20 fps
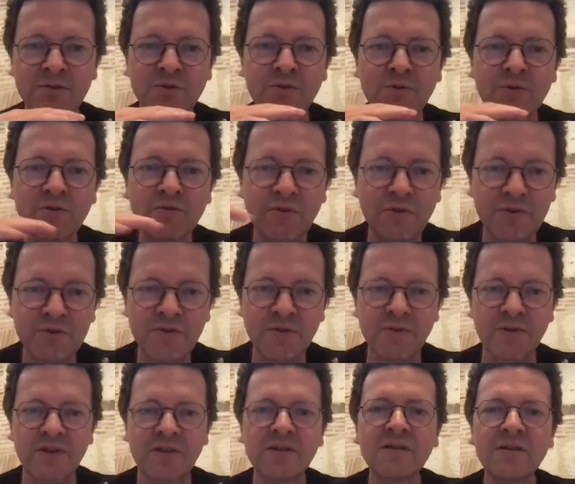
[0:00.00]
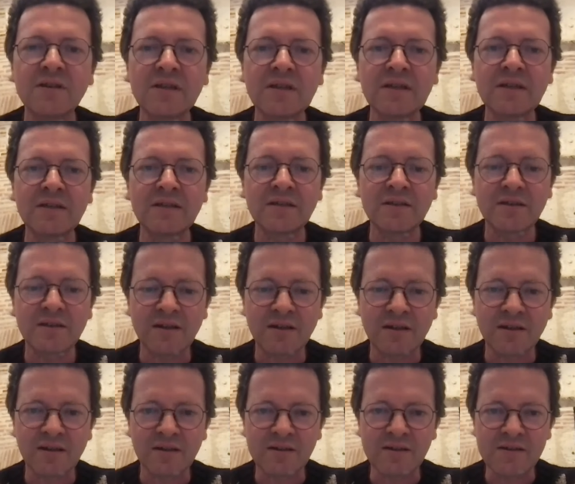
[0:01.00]
universally
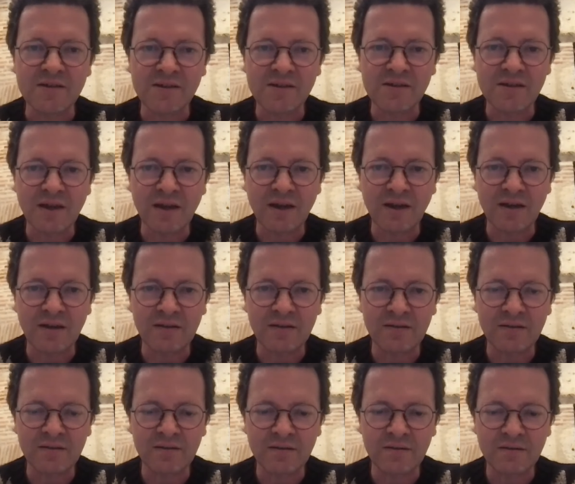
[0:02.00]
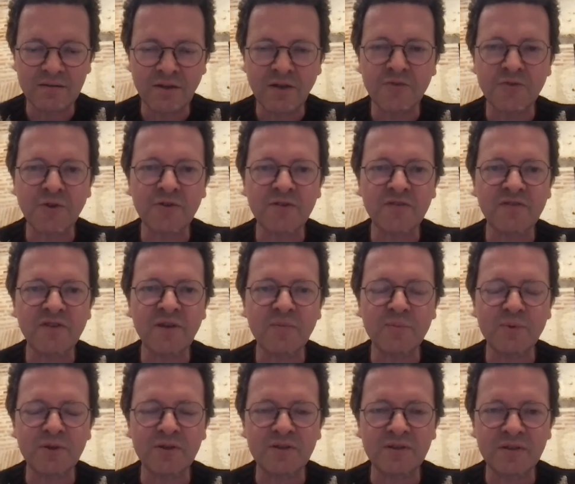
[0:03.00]
is that software
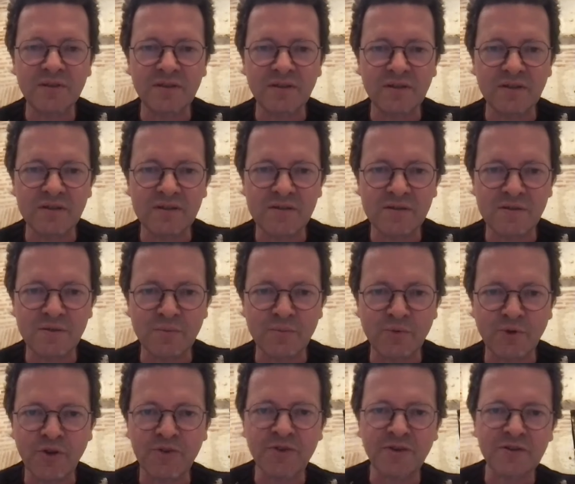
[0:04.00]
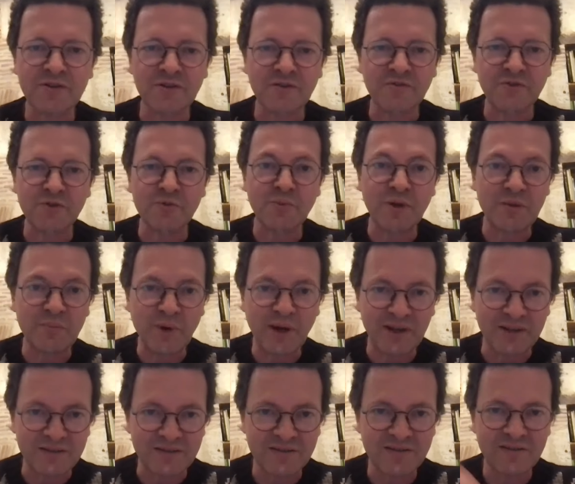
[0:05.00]
development is the product of human
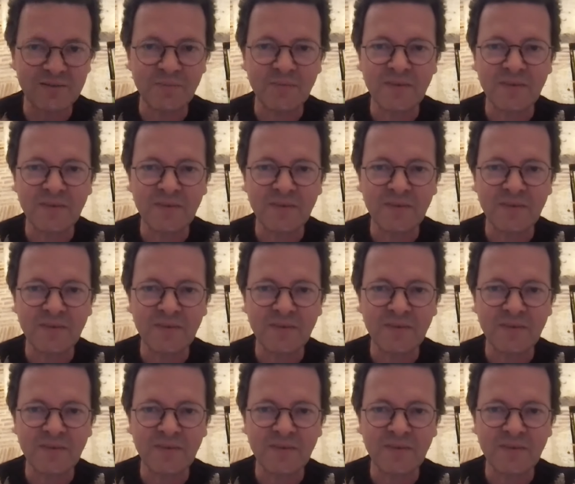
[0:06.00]
minds.